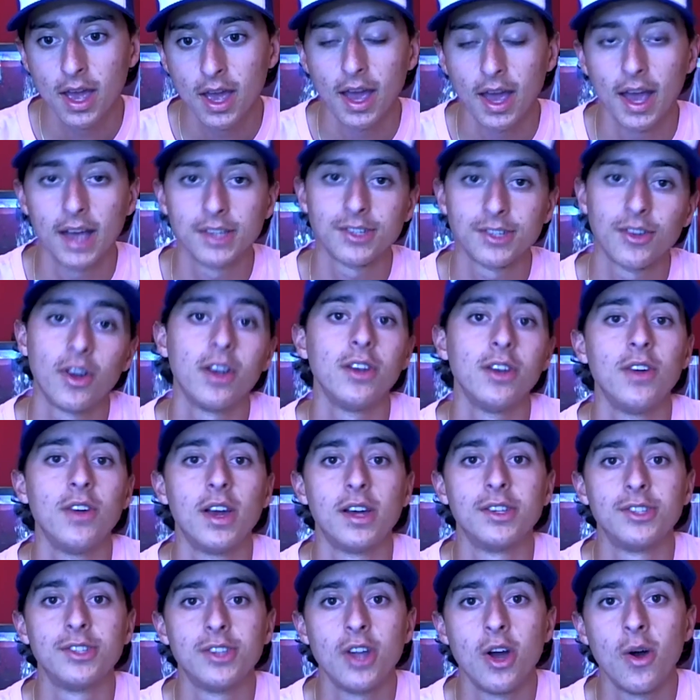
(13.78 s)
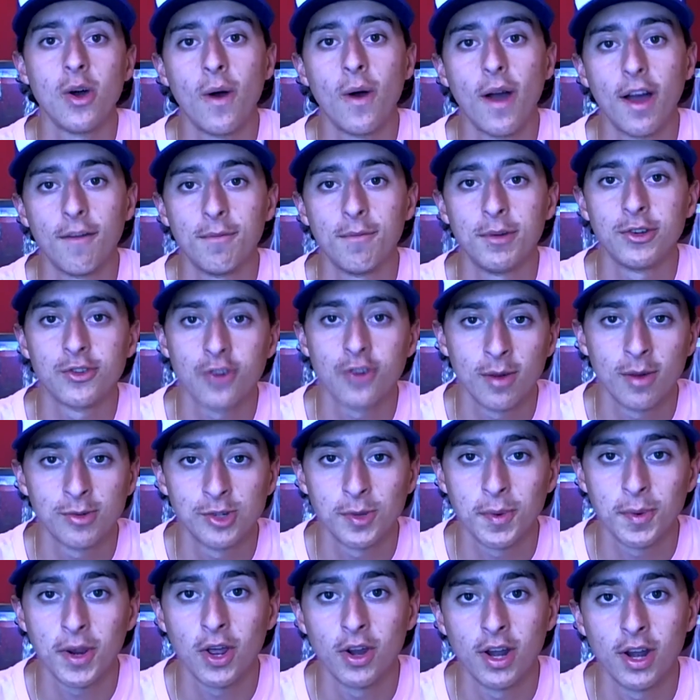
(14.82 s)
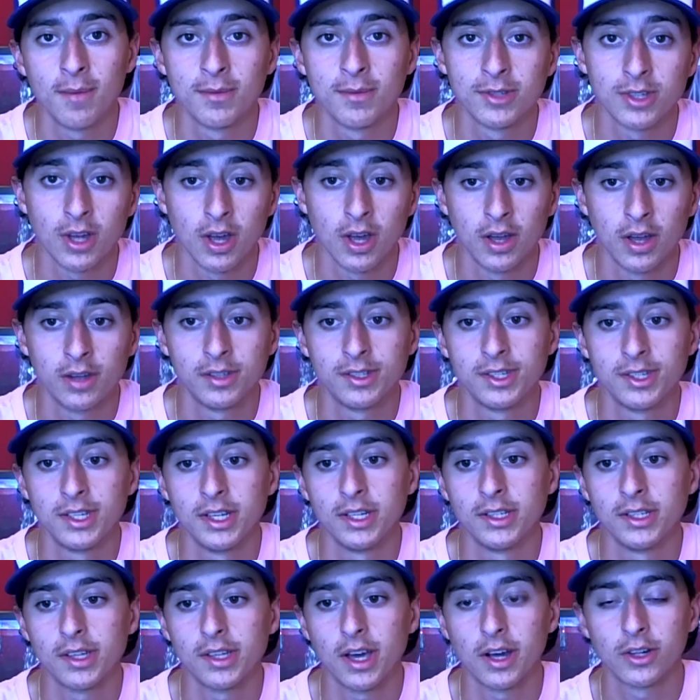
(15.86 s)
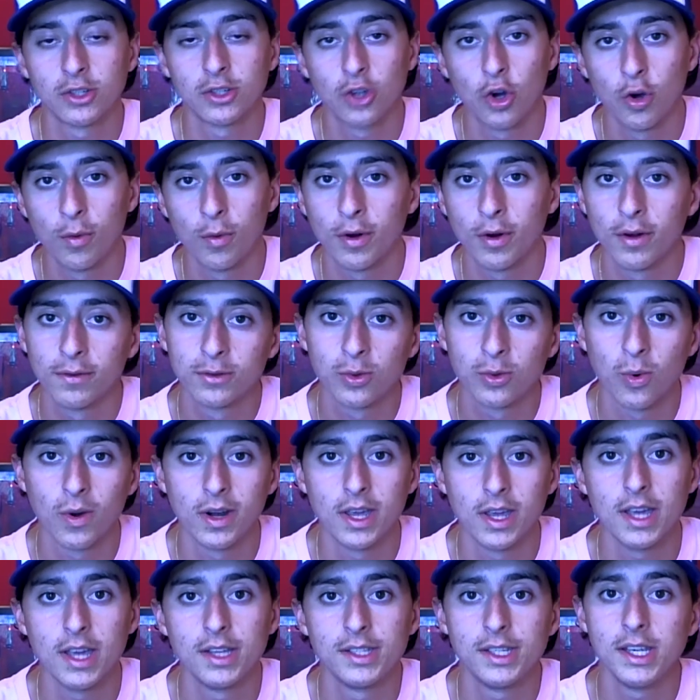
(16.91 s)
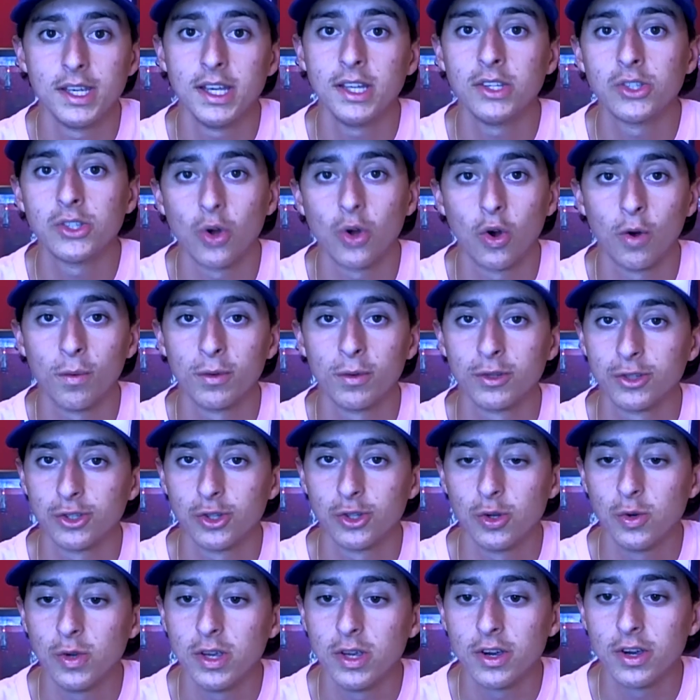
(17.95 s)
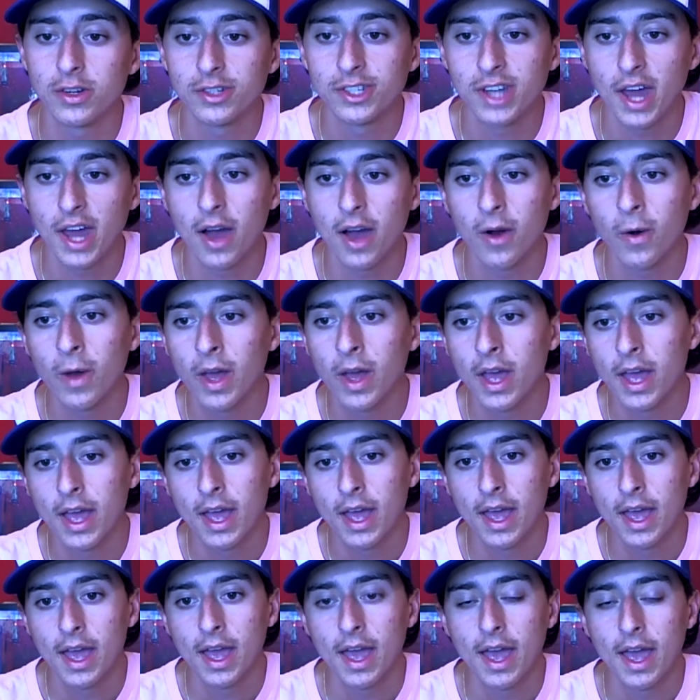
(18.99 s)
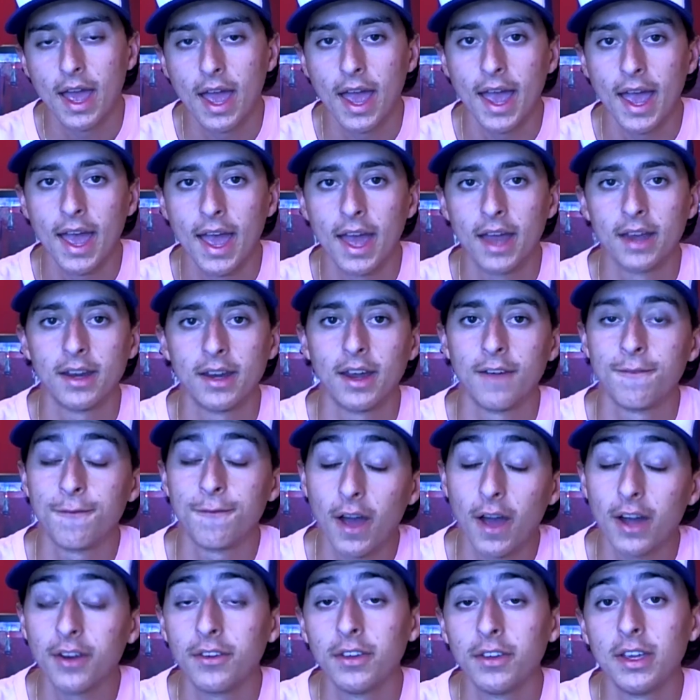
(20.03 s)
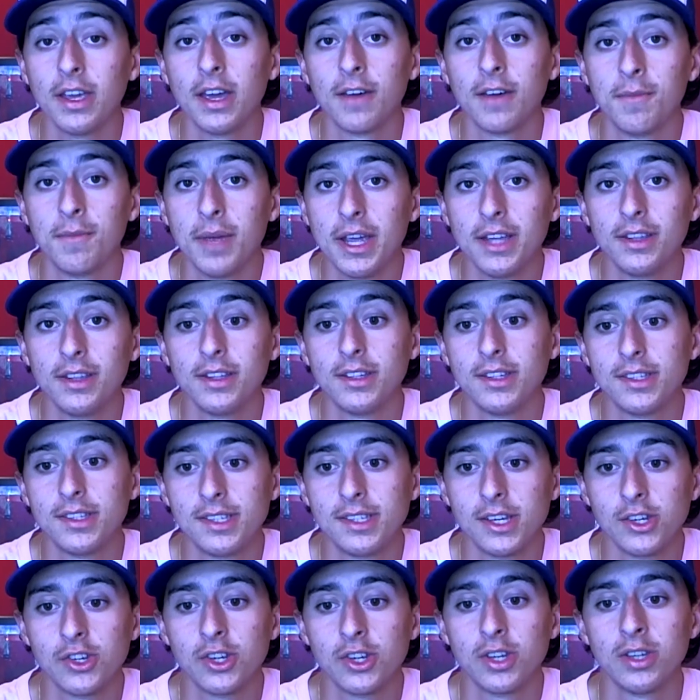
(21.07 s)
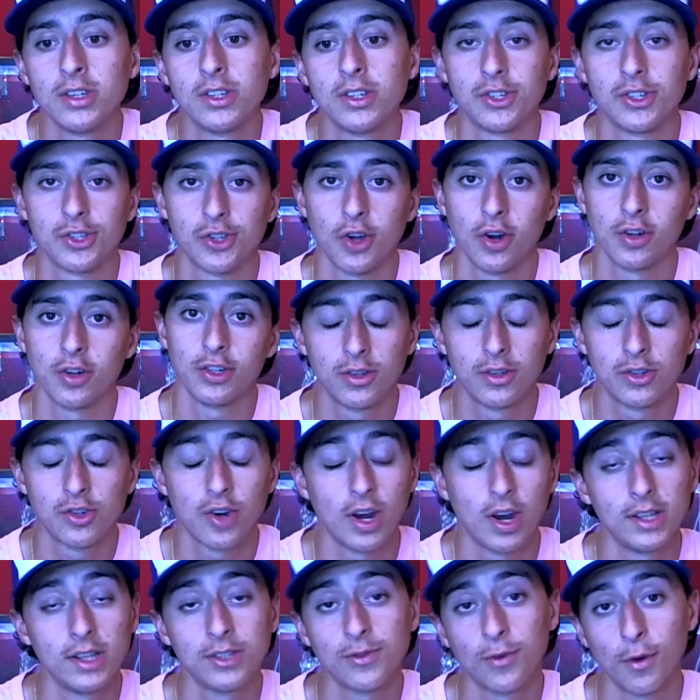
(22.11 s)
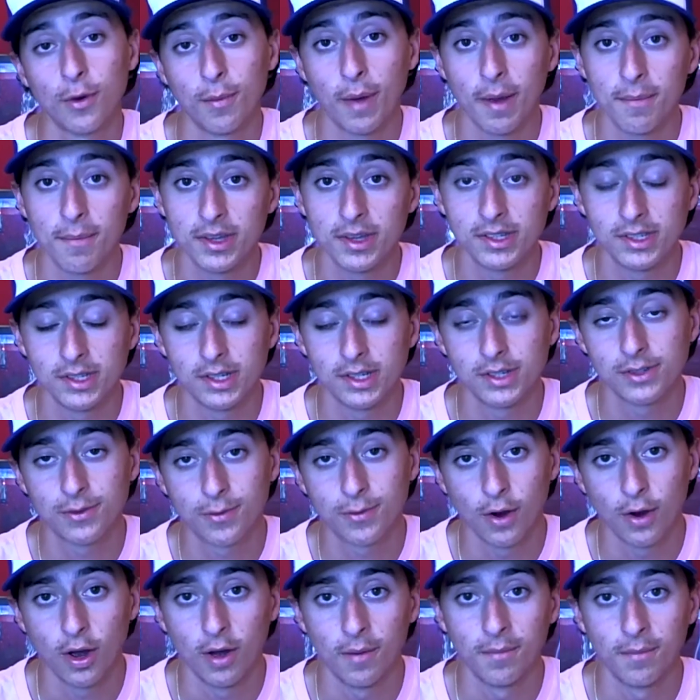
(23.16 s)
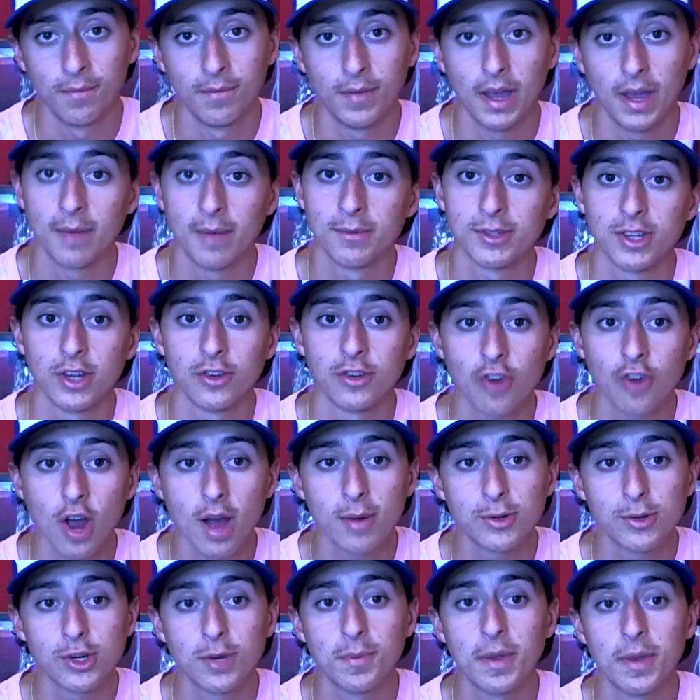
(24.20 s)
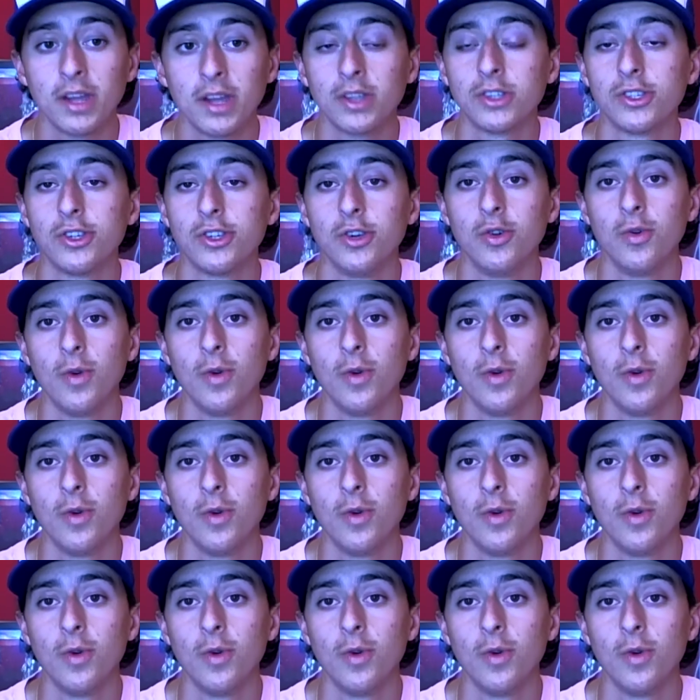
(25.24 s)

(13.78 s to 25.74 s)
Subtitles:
As a lot of you guys know, I've been dropshipping on Amazon since October of 2018, so almost 2 years now. And I finally have made the decision to start to transfer my business from Amazon dropshipping to